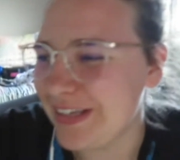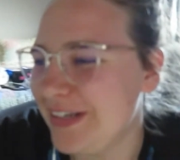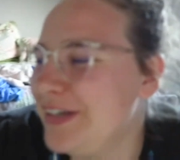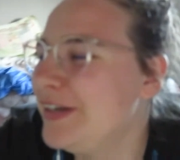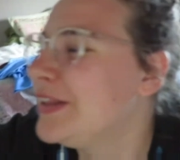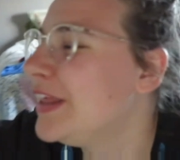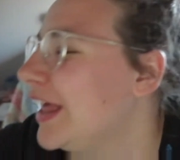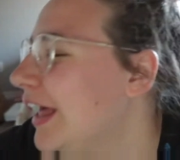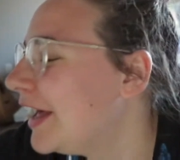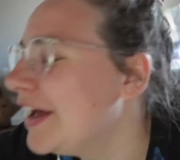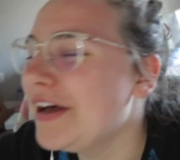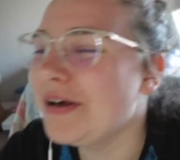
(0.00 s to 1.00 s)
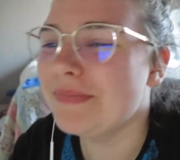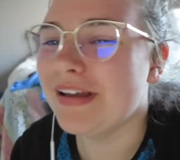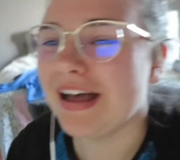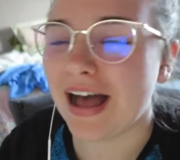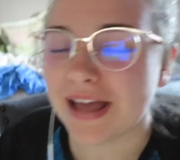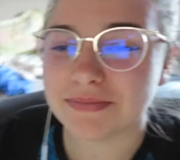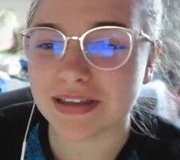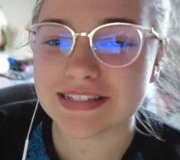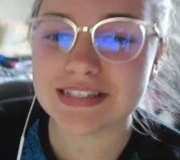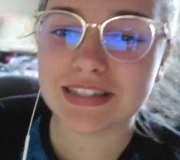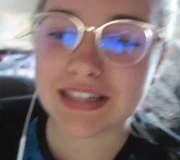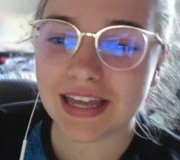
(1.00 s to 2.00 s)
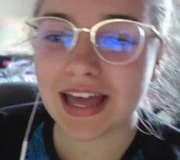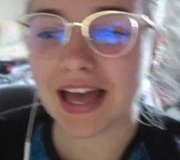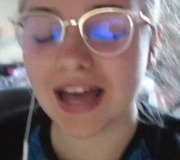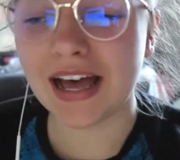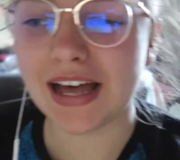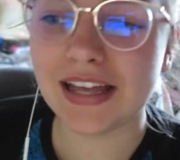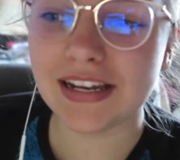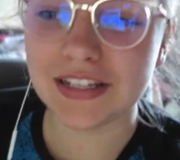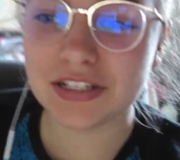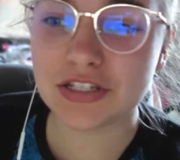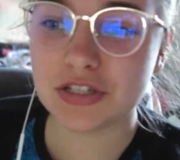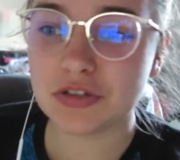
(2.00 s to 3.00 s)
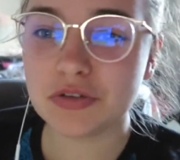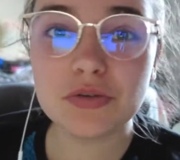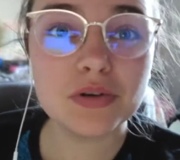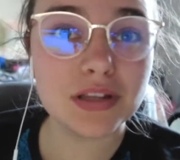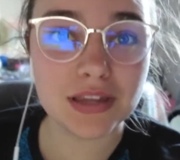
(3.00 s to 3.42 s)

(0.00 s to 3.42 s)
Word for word: later, I basically had two